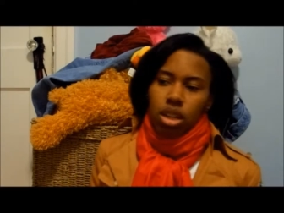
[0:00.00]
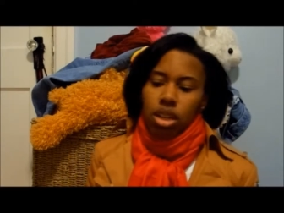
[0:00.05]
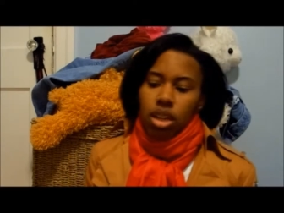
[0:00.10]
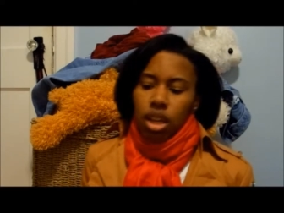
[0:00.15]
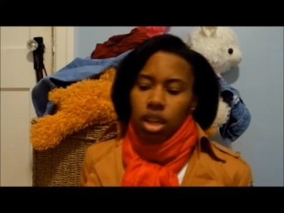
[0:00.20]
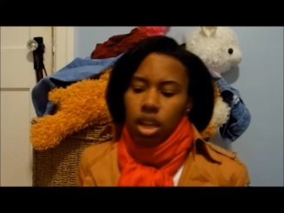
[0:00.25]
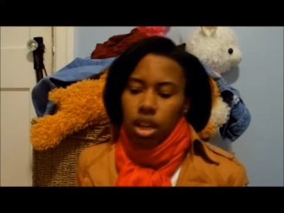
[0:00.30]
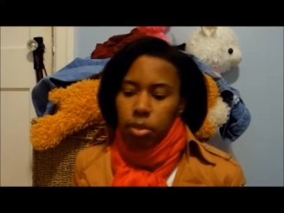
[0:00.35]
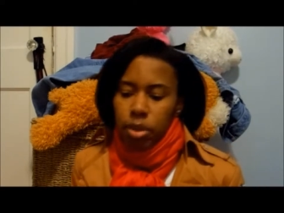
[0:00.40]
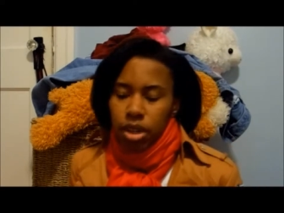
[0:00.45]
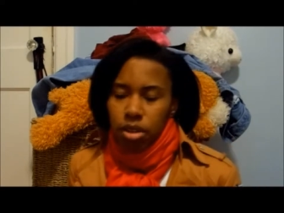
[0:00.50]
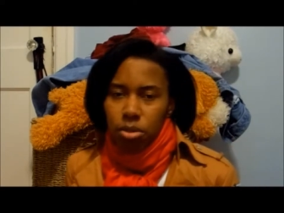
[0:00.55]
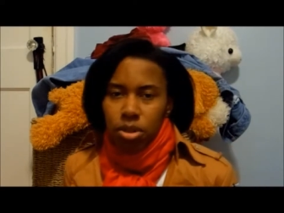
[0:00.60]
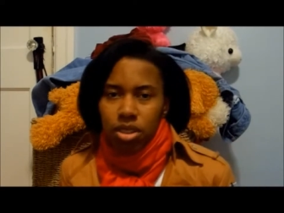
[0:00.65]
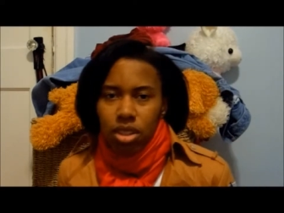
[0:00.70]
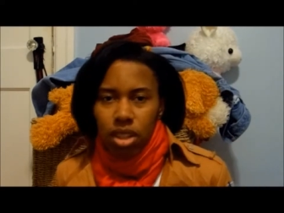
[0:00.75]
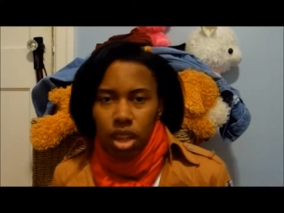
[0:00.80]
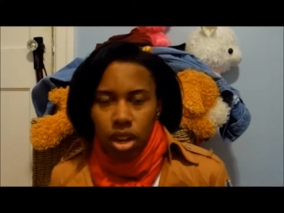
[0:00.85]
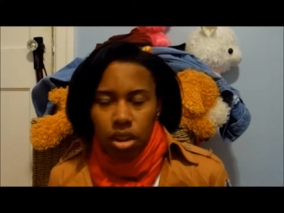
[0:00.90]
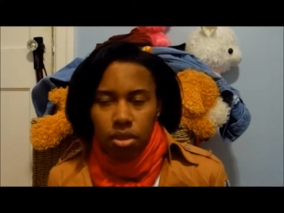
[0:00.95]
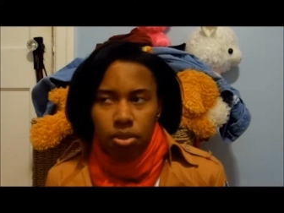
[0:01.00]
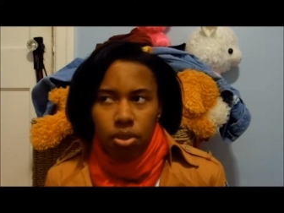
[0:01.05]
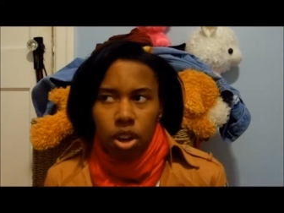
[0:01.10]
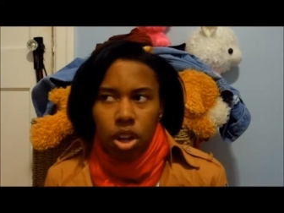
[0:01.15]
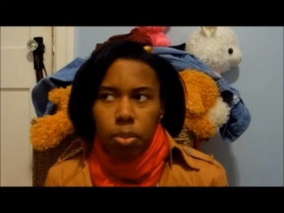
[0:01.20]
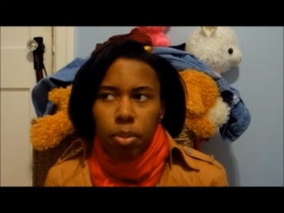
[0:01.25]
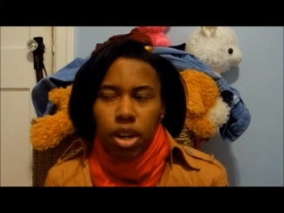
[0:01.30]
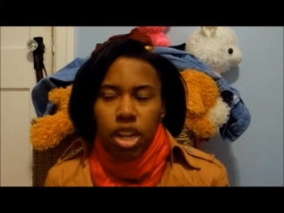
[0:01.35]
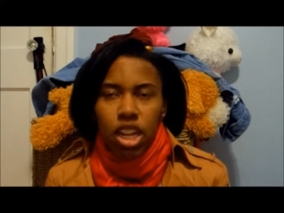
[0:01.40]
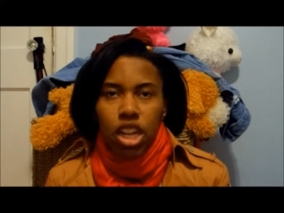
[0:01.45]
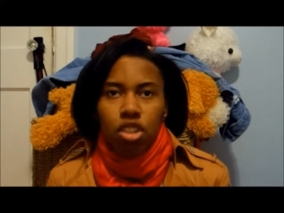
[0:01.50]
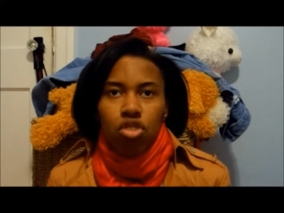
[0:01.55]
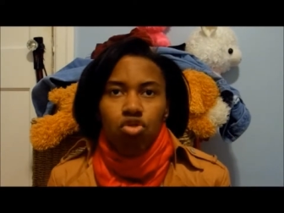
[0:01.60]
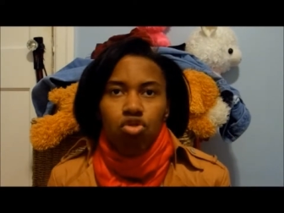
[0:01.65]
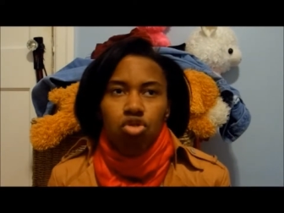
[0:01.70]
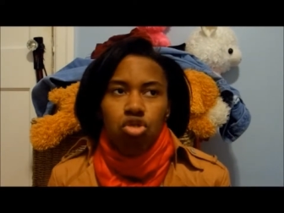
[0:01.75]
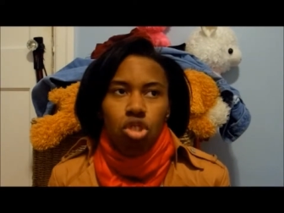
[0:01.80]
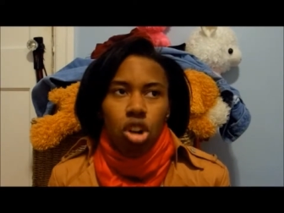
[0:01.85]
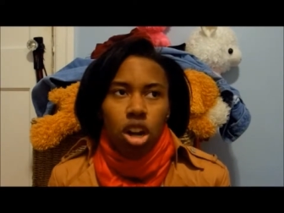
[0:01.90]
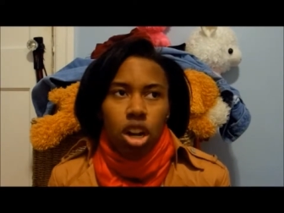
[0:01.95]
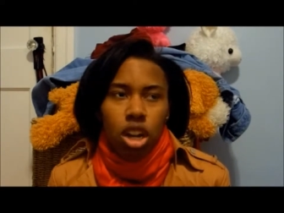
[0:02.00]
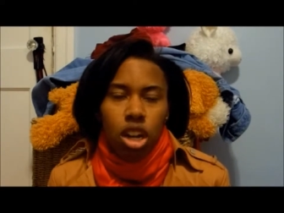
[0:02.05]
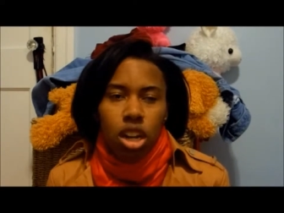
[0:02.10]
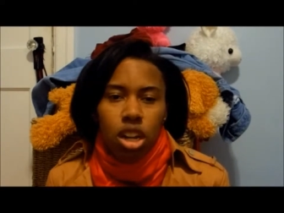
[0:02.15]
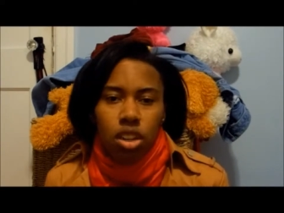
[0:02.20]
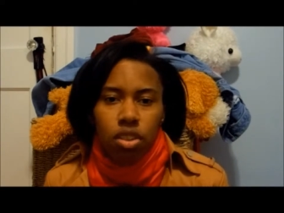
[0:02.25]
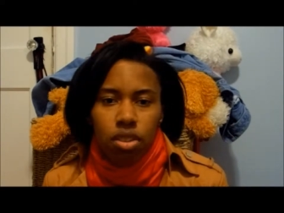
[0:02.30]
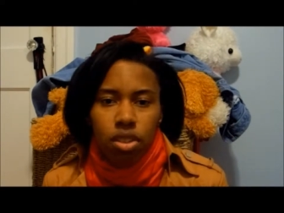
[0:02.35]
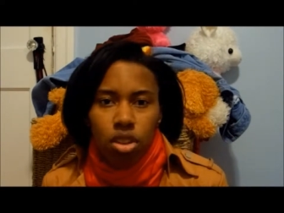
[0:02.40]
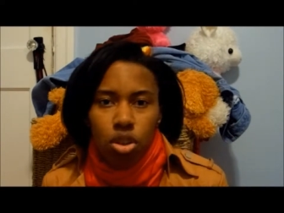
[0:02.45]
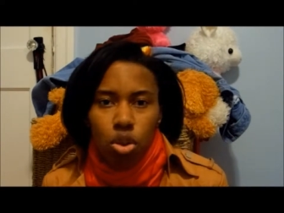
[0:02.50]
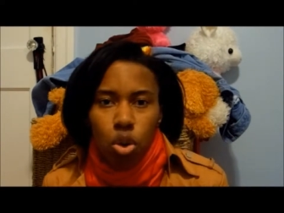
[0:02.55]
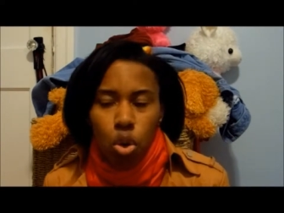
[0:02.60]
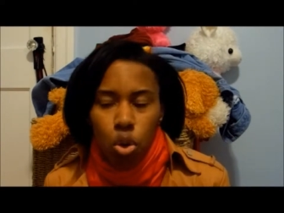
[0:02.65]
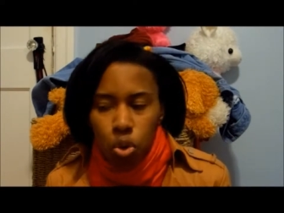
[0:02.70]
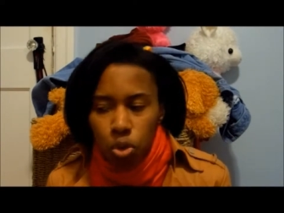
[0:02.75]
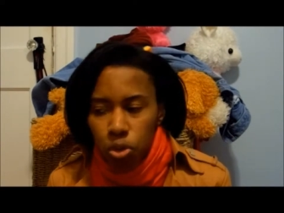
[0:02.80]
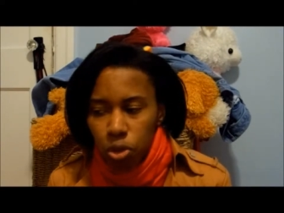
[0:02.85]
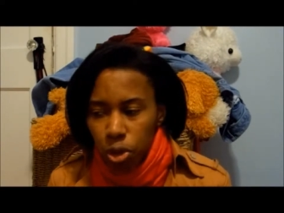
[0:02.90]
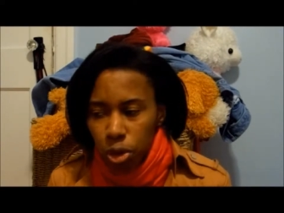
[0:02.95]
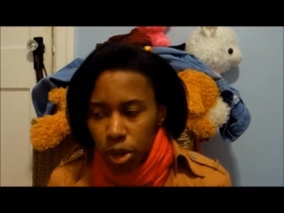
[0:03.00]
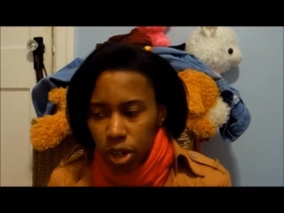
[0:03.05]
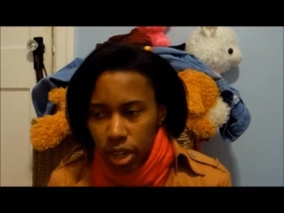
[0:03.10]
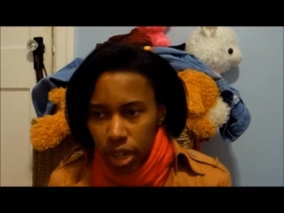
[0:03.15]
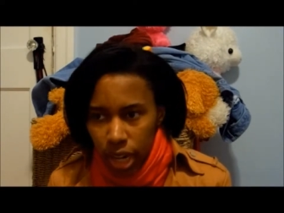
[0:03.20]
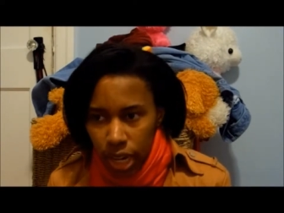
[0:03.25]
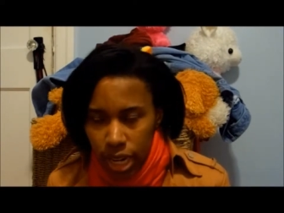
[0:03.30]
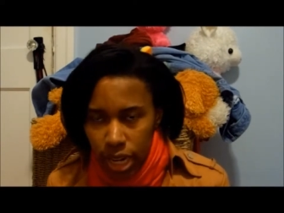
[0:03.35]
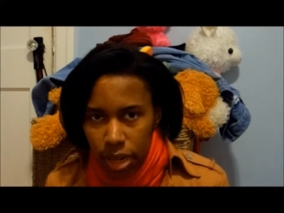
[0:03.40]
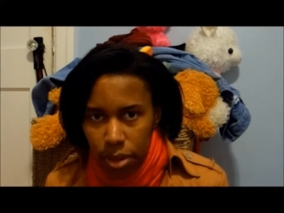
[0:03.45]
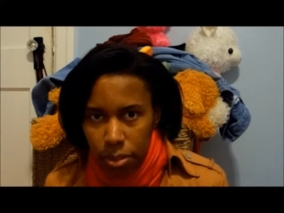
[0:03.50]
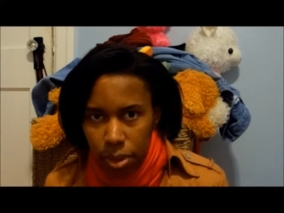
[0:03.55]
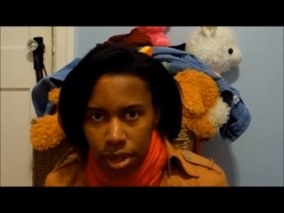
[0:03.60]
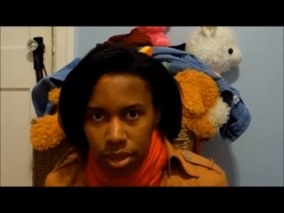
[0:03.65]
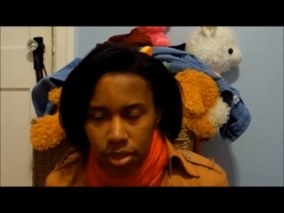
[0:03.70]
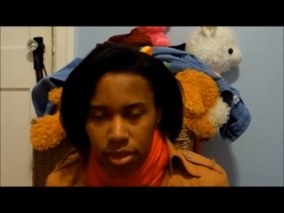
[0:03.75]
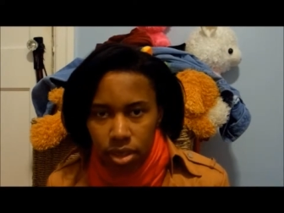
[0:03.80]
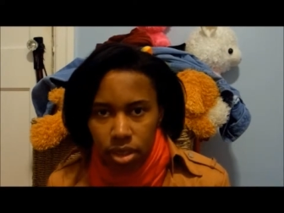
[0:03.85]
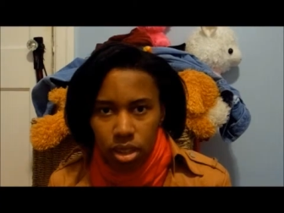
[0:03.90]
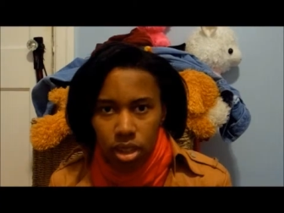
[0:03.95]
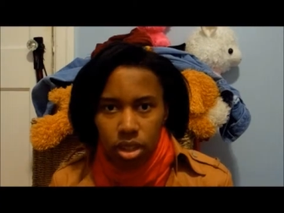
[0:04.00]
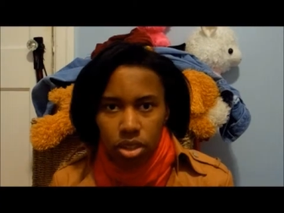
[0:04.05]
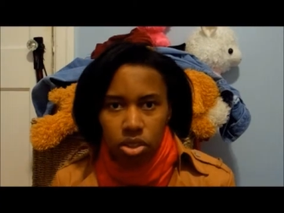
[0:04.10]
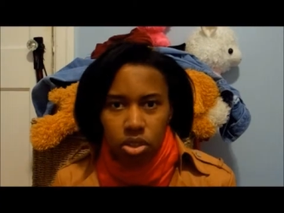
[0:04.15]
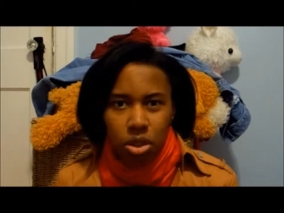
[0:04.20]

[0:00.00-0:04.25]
yeah, I mean it was a lot of fun, but it runs overnight basically.